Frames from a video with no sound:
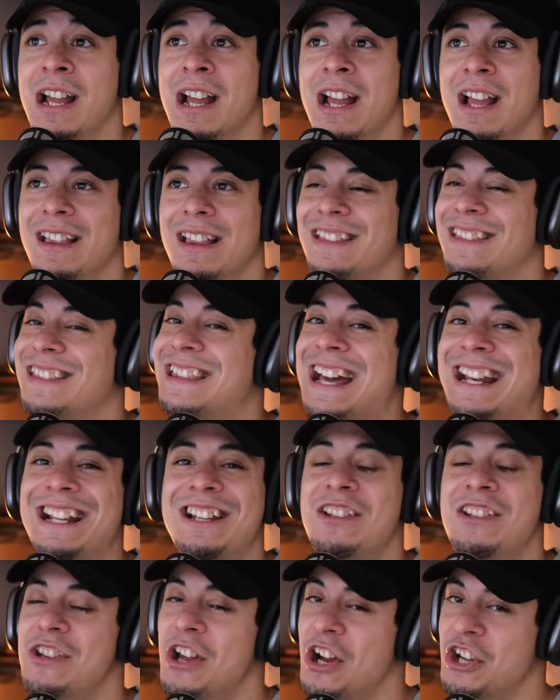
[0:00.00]
that
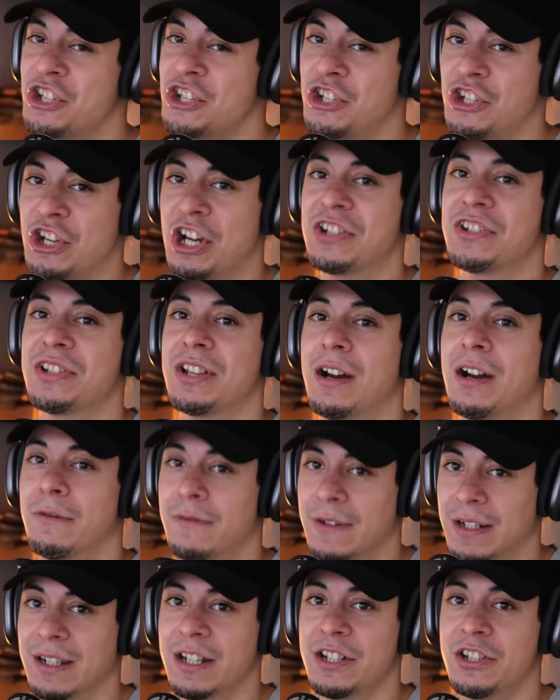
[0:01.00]
it's not just a
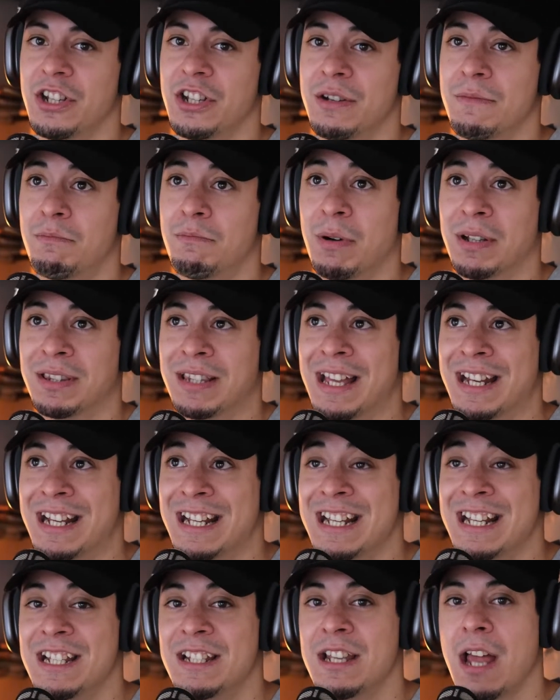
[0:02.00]
religion, but that it
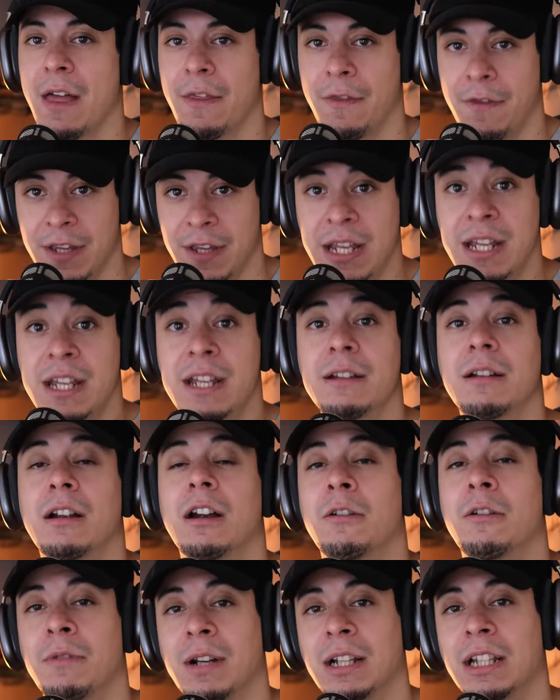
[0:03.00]
is the
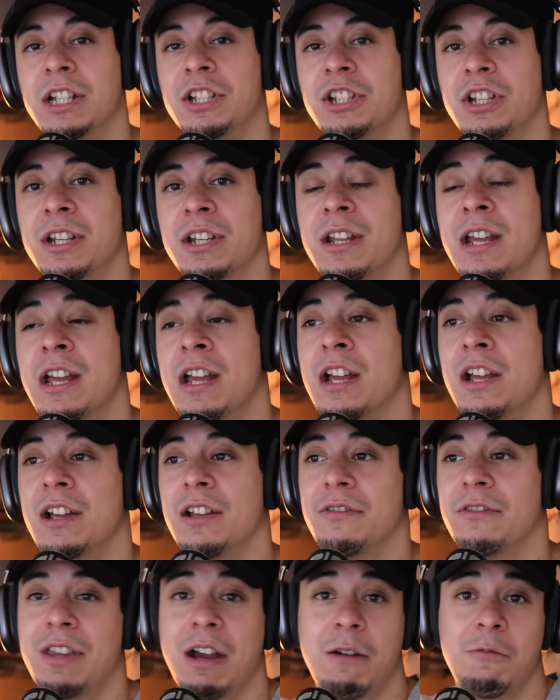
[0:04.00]
religion
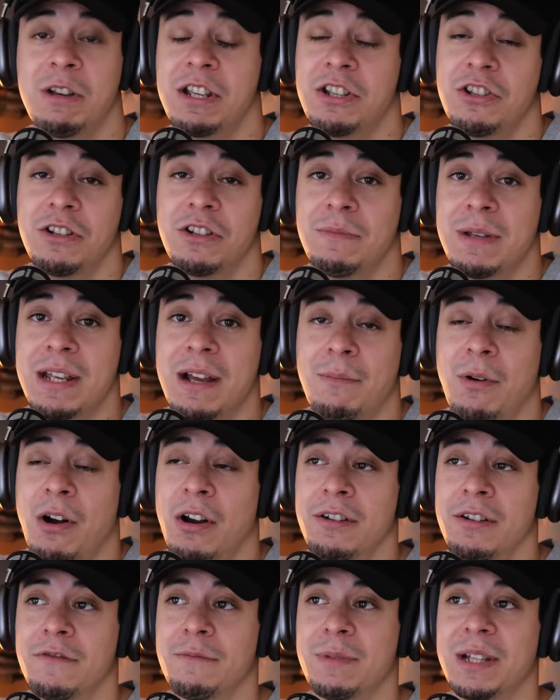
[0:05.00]
that we should be a
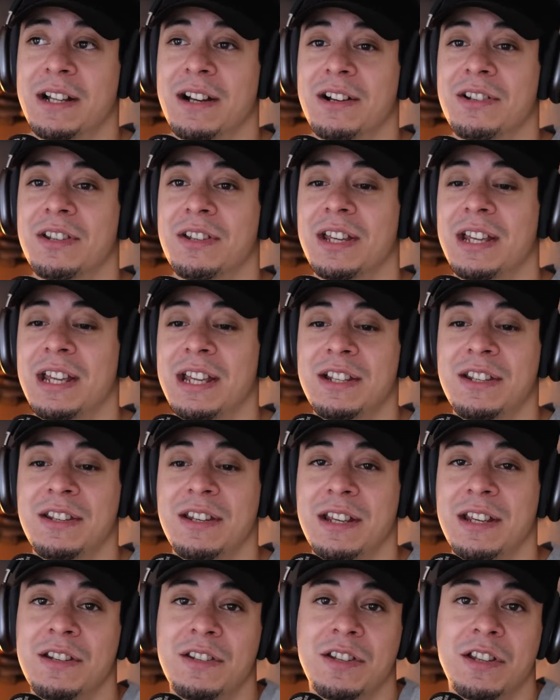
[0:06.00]
part of because it's
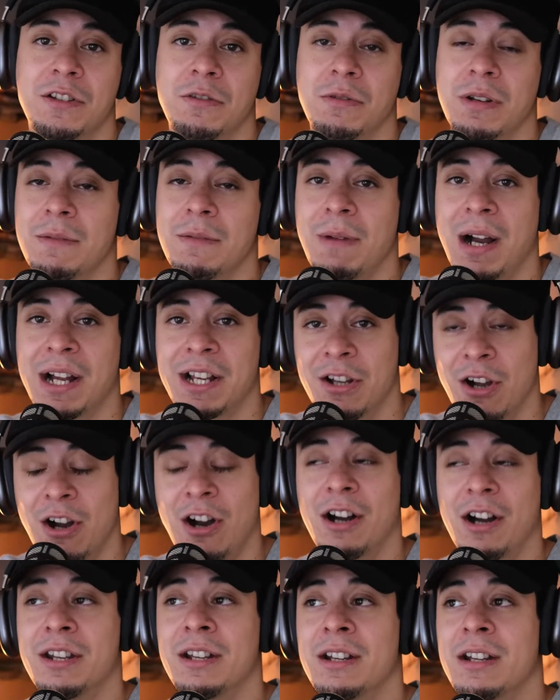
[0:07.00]
instituted by
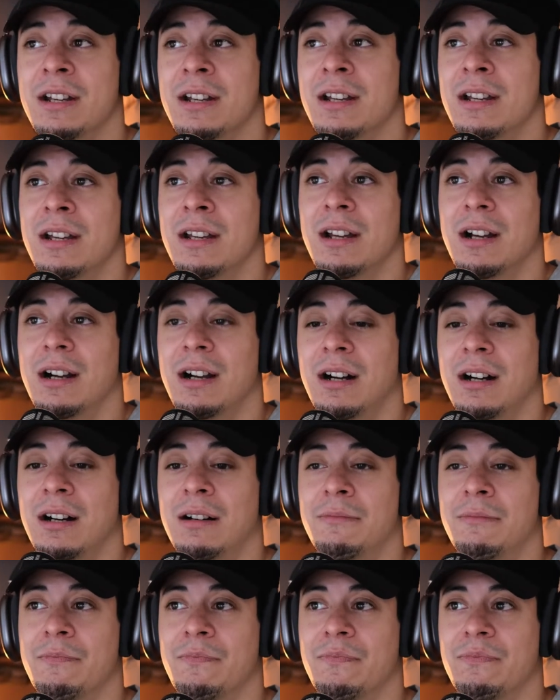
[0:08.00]
God.
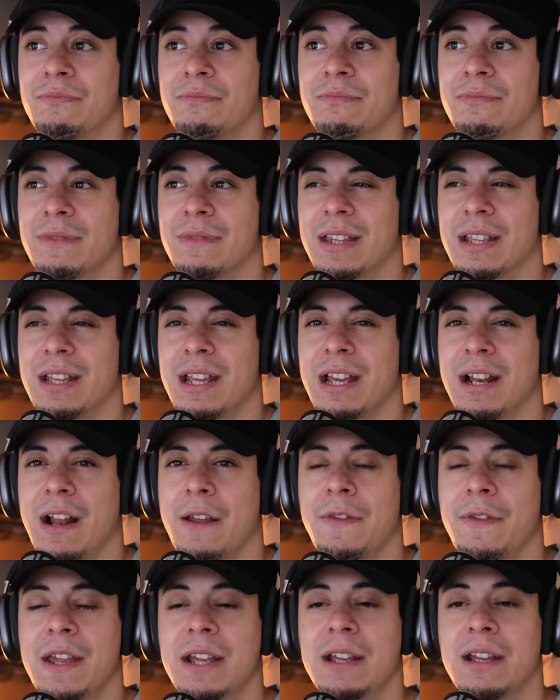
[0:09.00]
Um, and I
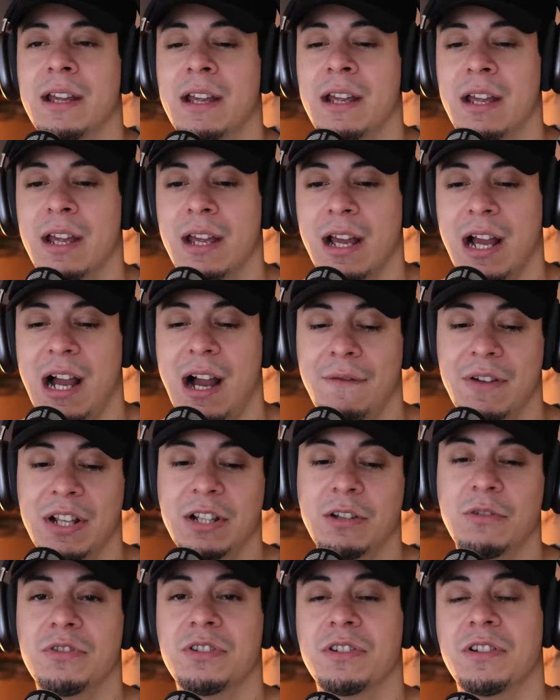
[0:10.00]
think having
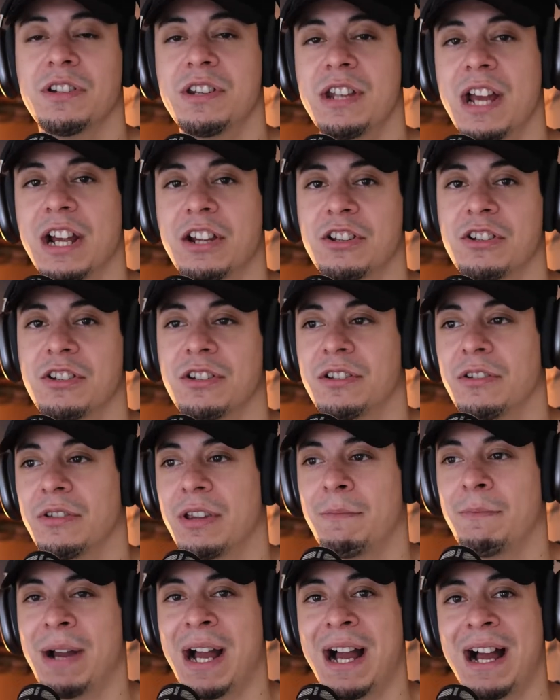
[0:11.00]
those connections to
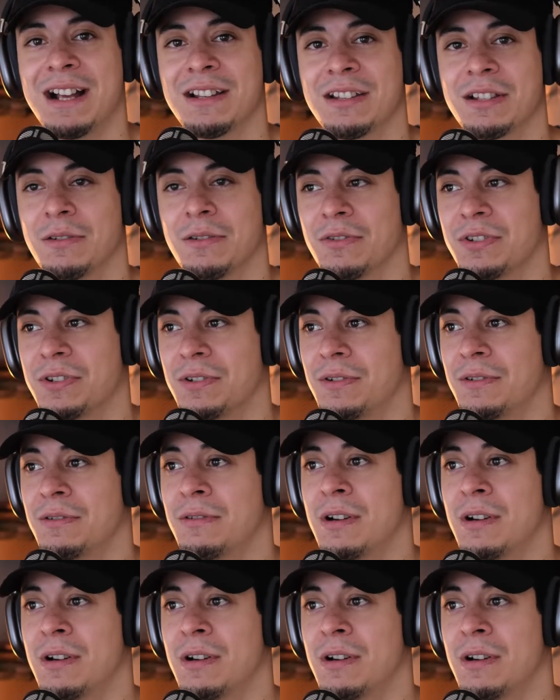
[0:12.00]
the past also